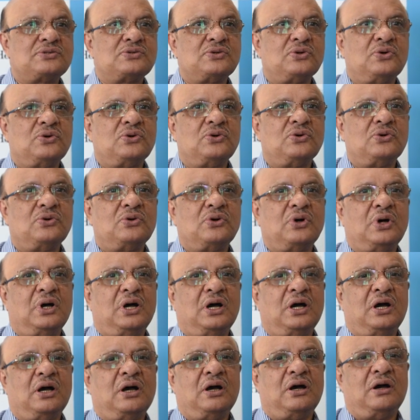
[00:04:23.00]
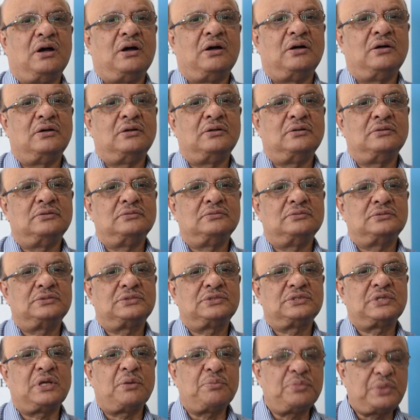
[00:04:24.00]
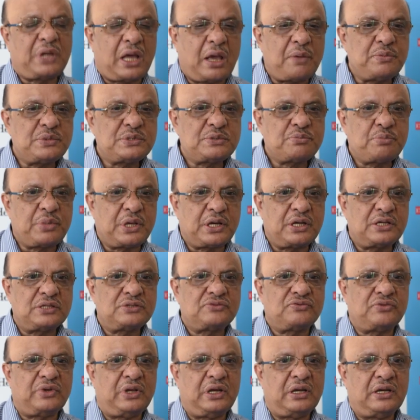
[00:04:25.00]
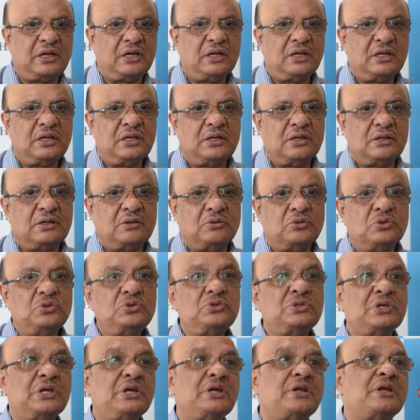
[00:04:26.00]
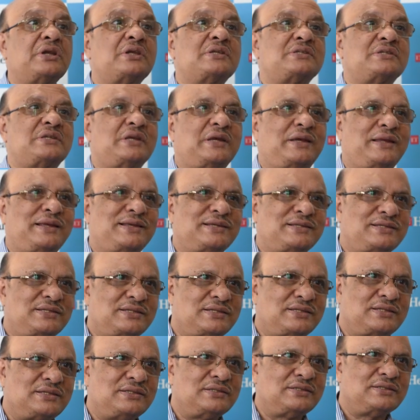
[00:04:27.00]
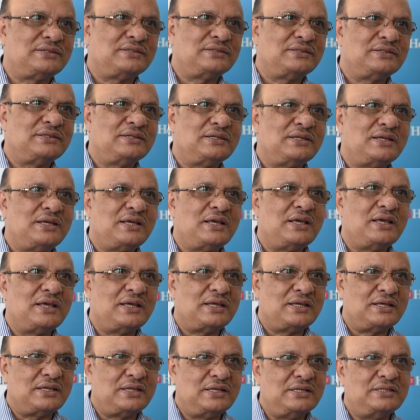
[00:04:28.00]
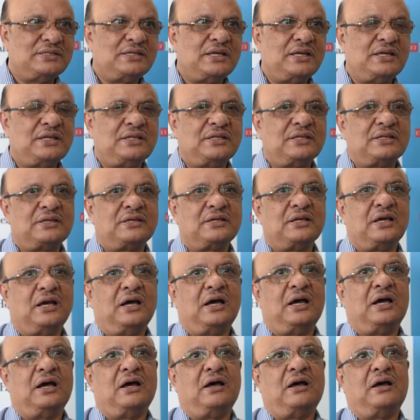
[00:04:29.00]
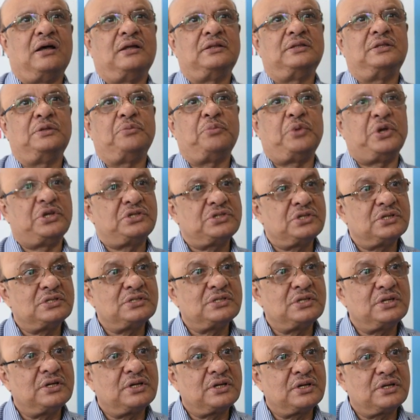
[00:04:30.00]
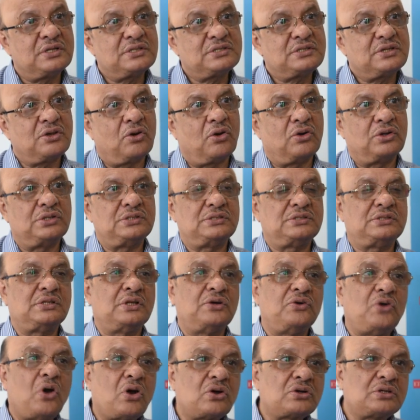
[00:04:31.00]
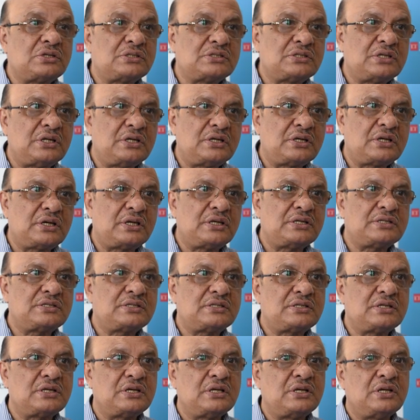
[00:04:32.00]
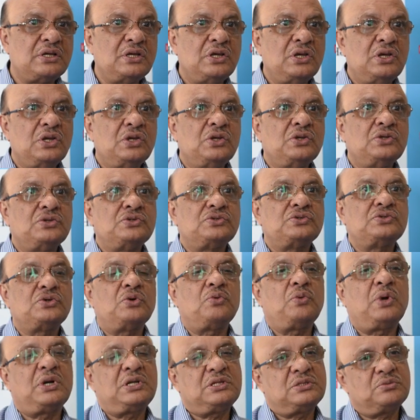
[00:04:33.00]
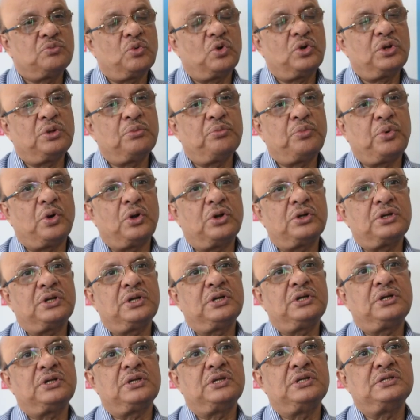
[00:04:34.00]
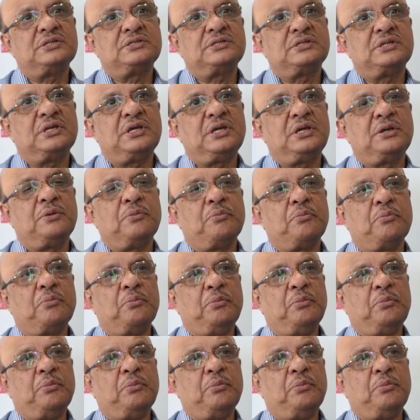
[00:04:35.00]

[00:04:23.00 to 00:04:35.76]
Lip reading: So sometimes parents feel whose interest it is. Is it the patient's interest or is it the doctor's interest? So what is more important is the